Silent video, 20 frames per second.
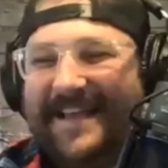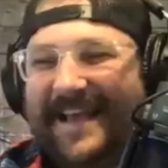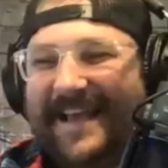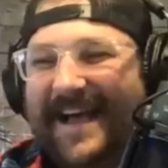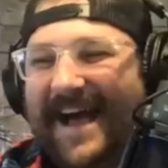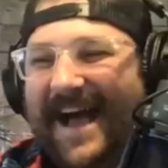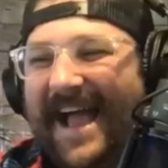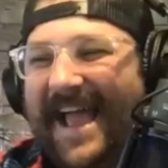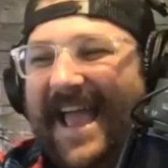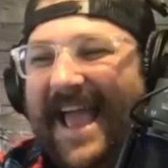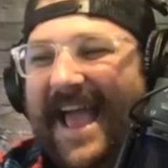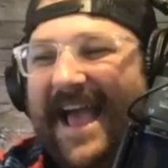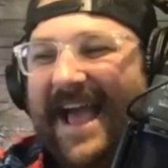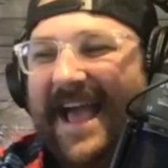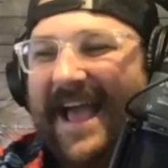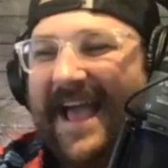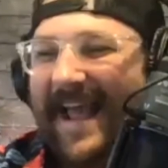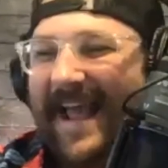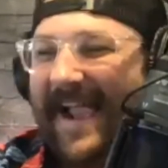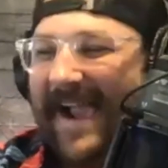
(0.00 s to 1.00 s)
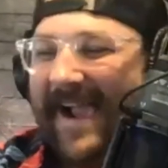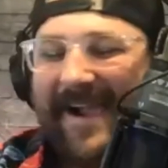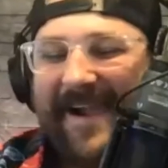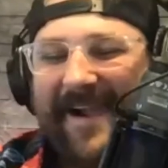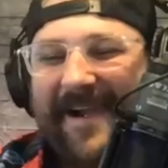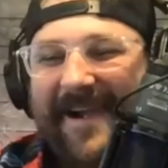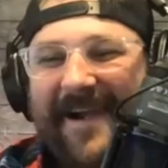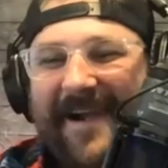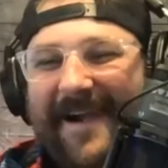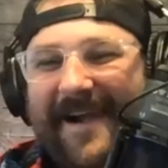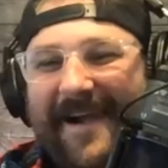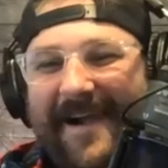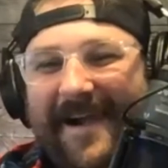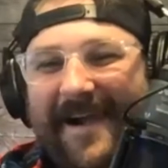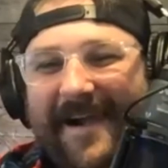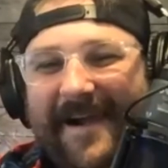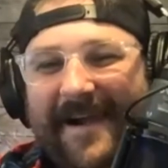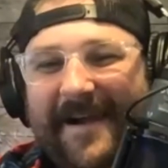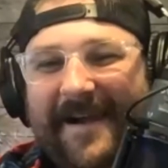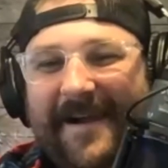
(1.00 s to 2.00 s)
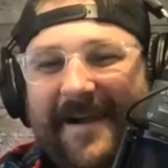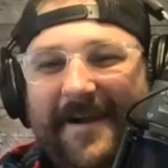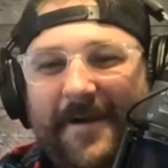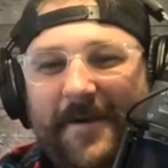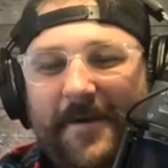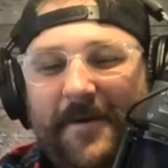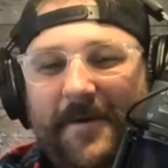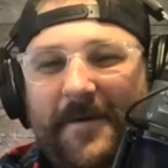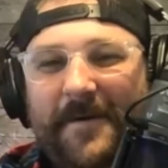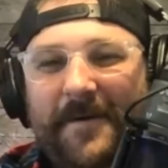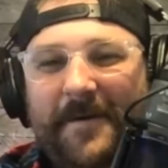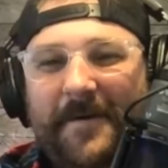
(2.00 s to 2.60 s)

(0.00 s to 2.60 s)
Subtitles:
I still really want those same shoes I've been talking